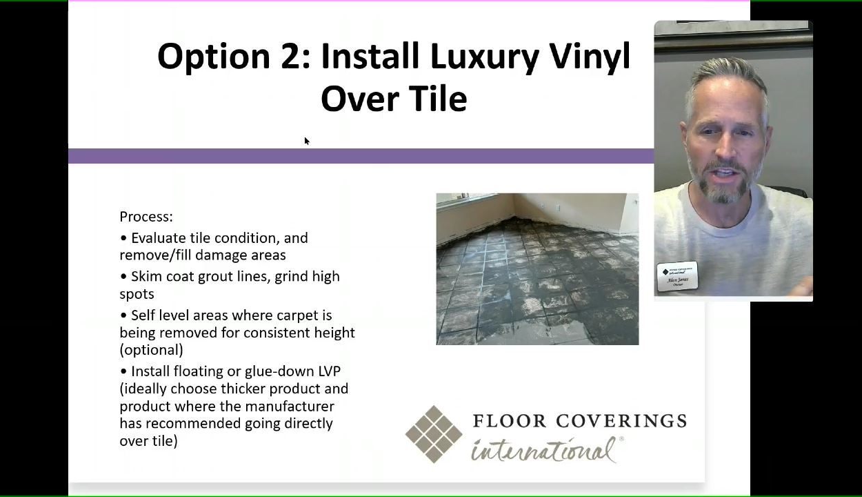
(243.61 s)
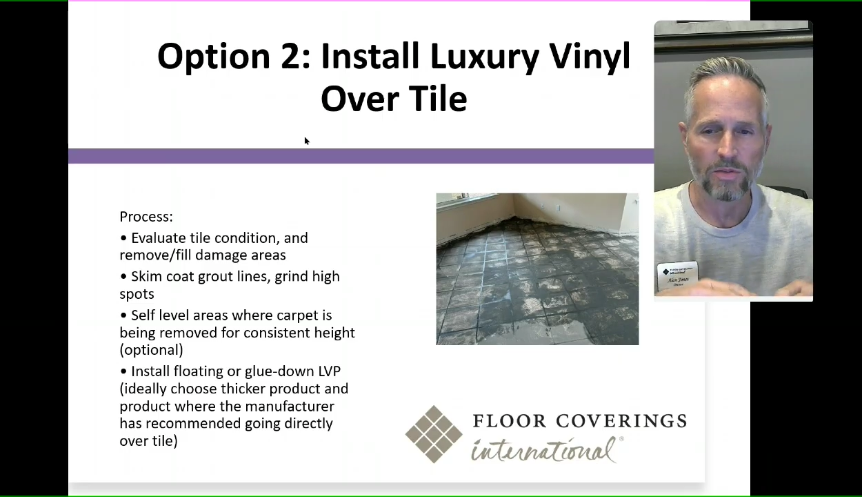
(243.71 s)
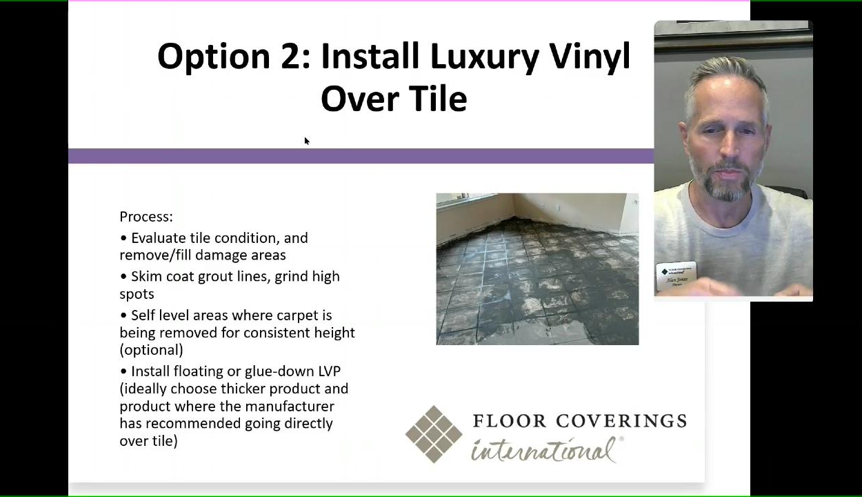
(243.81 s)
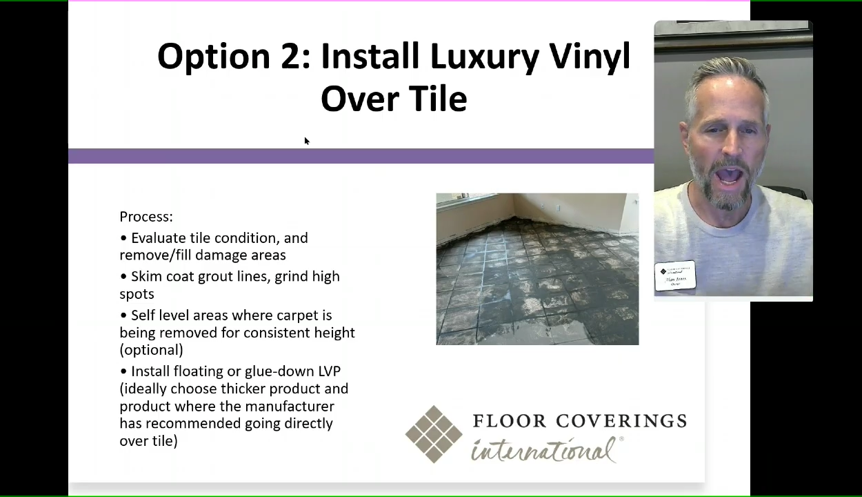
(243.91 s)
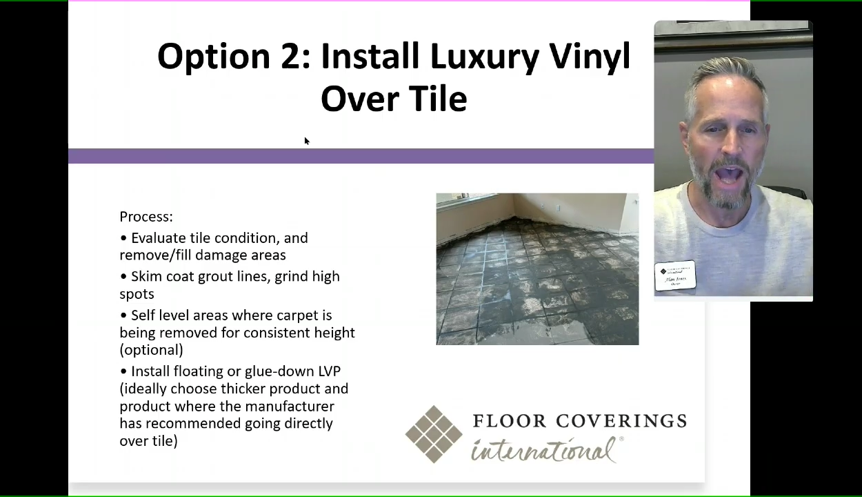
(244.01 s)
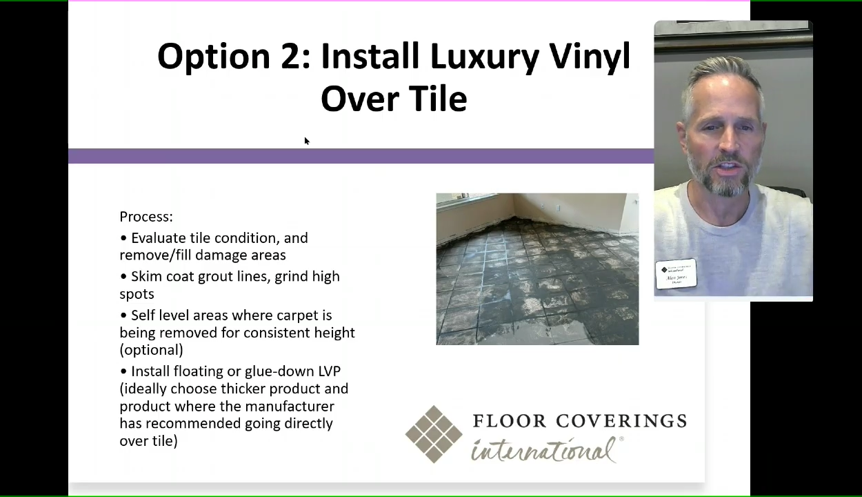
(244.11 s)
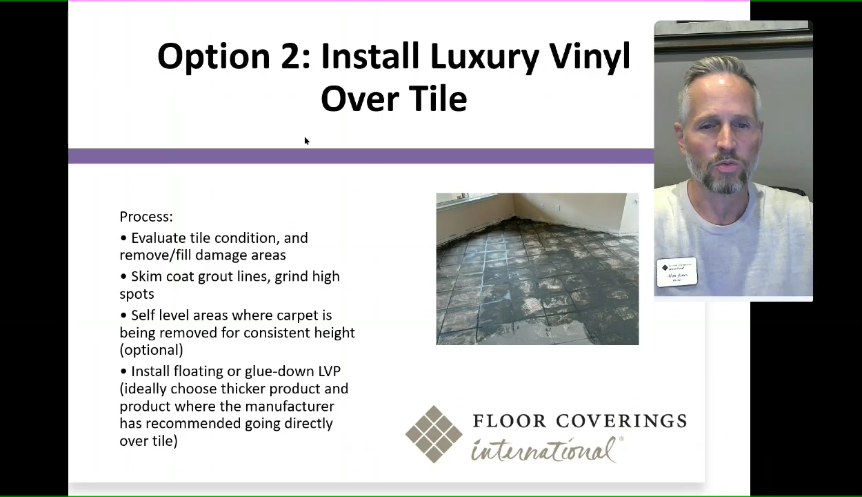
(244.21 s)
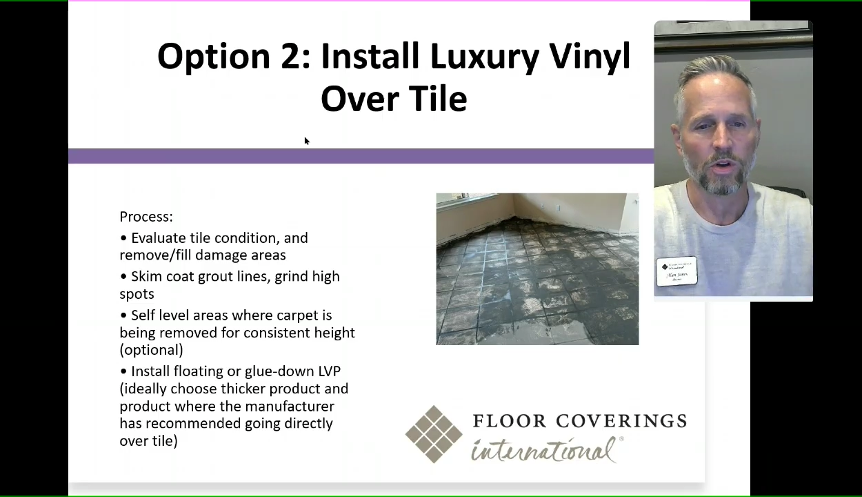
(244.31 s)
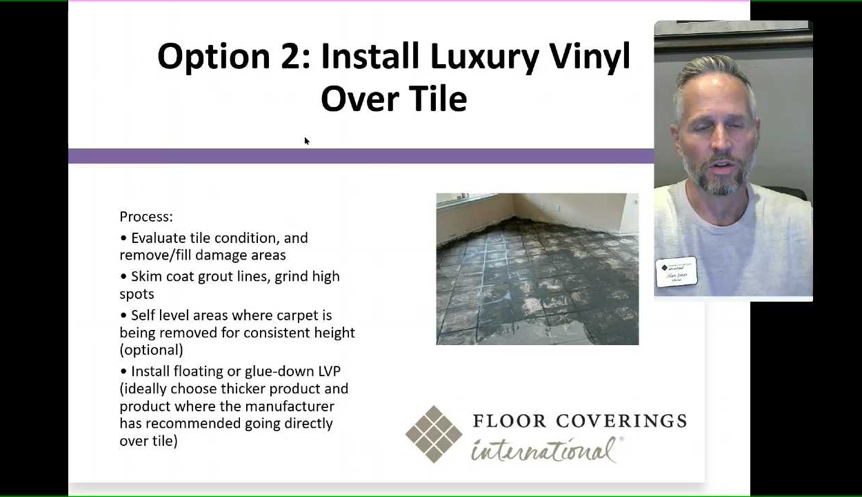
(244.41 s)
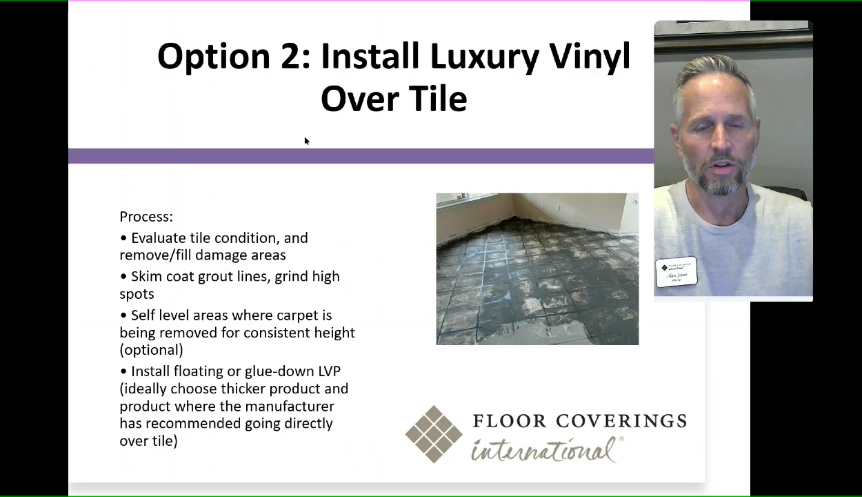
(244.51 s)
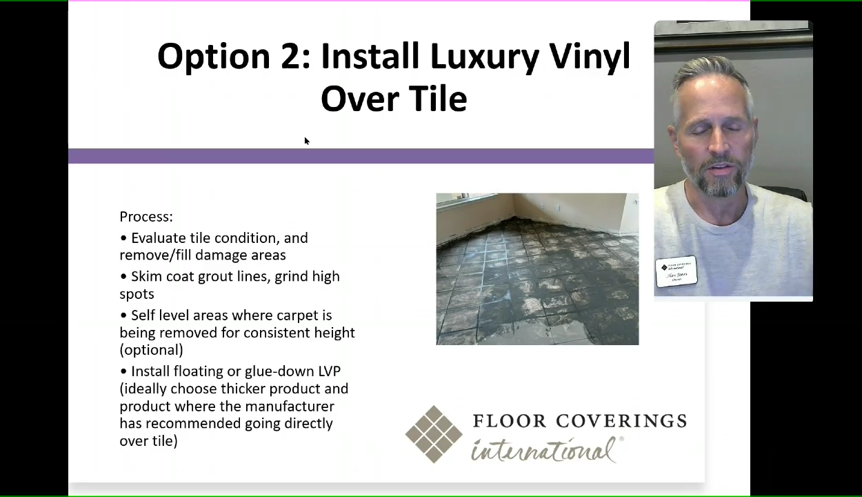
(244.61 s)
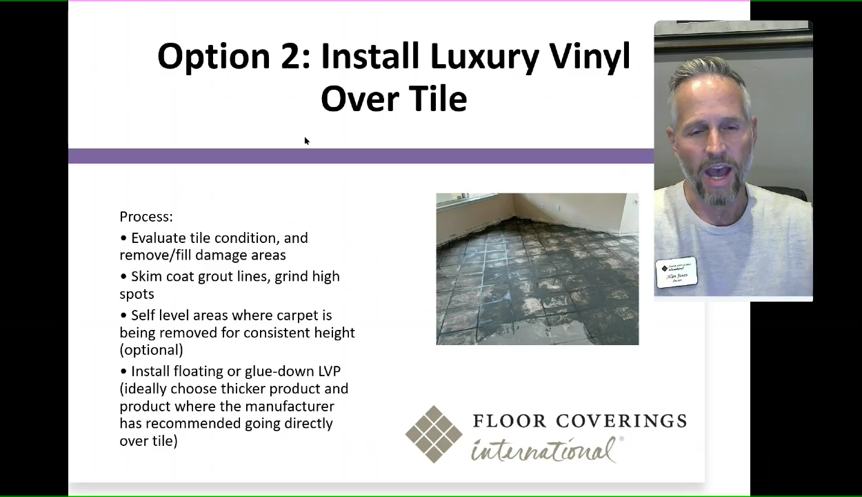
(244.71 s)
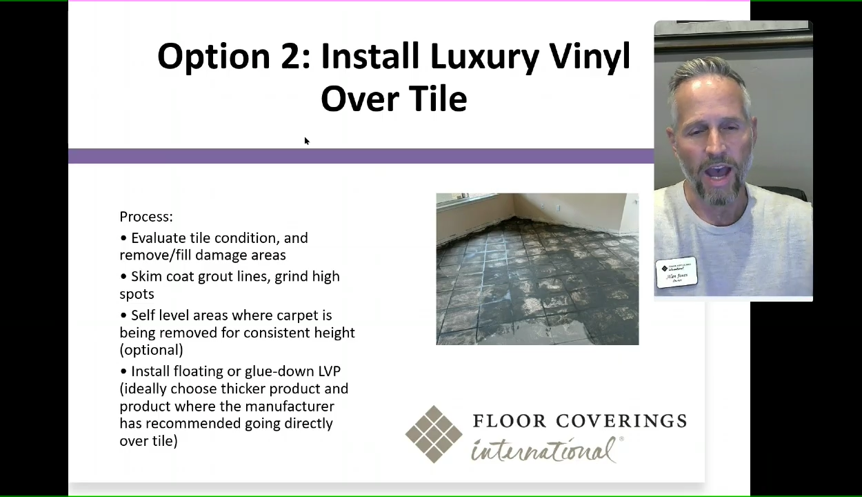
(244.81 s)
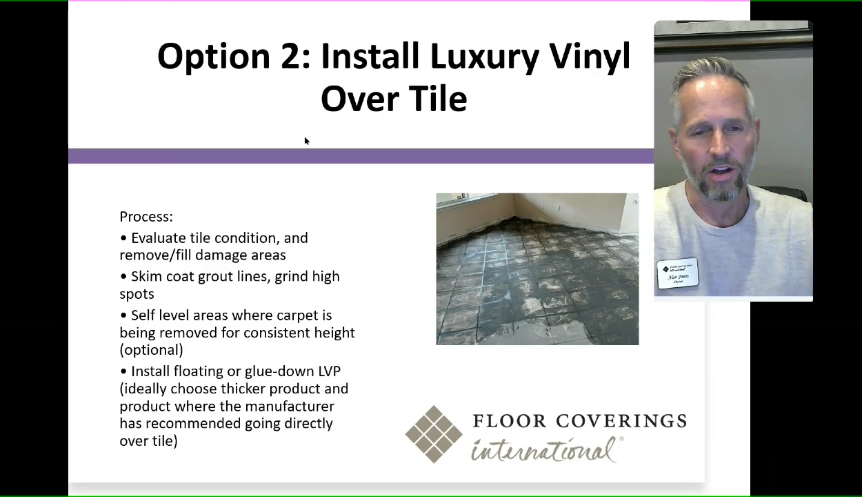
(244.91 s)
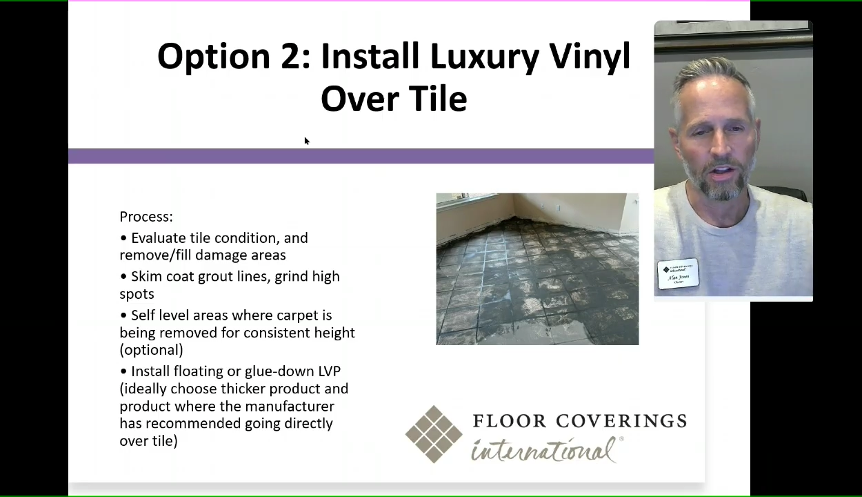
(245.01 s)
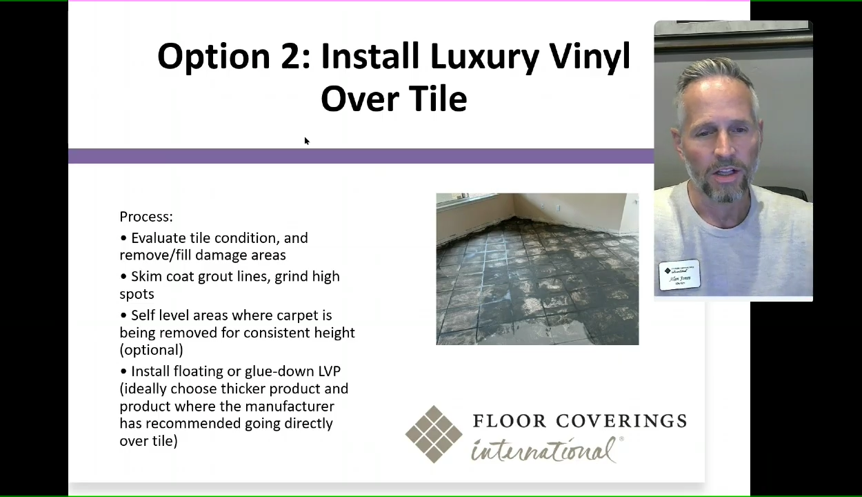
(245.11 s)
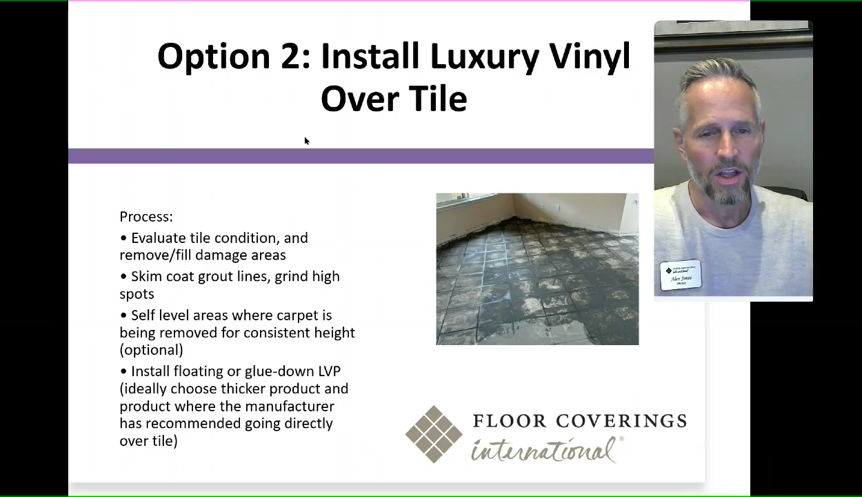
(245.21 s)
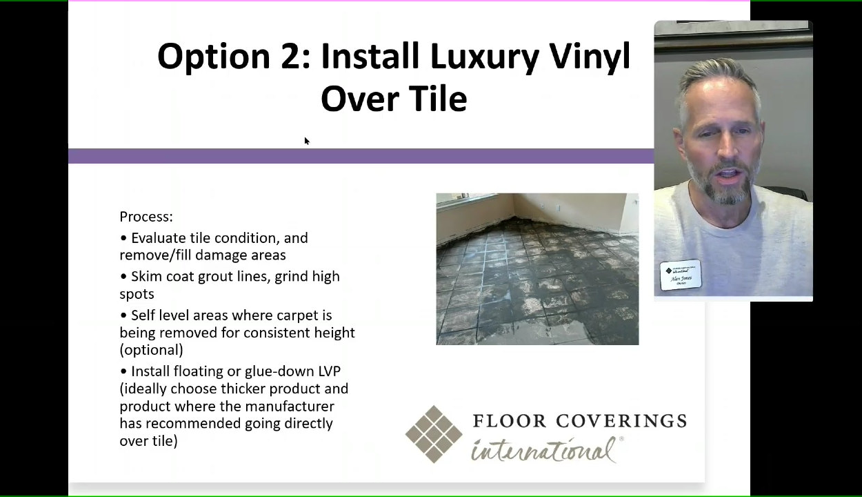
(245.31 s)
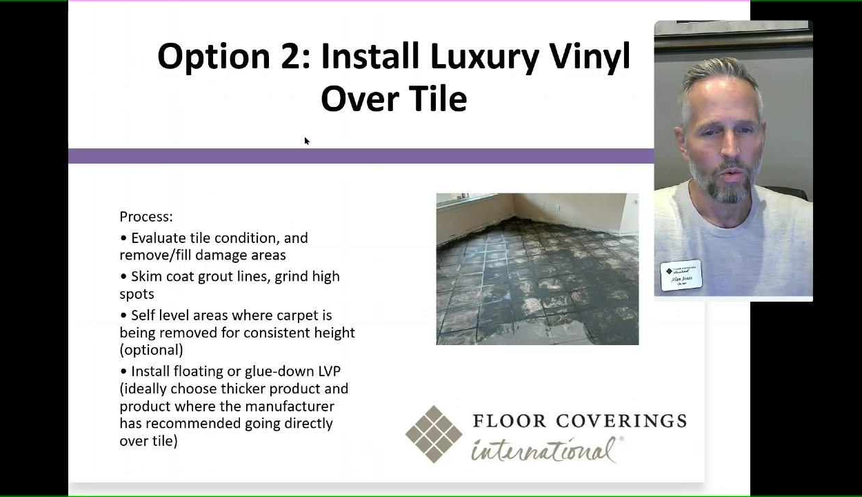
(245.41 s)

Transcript: spots where the tile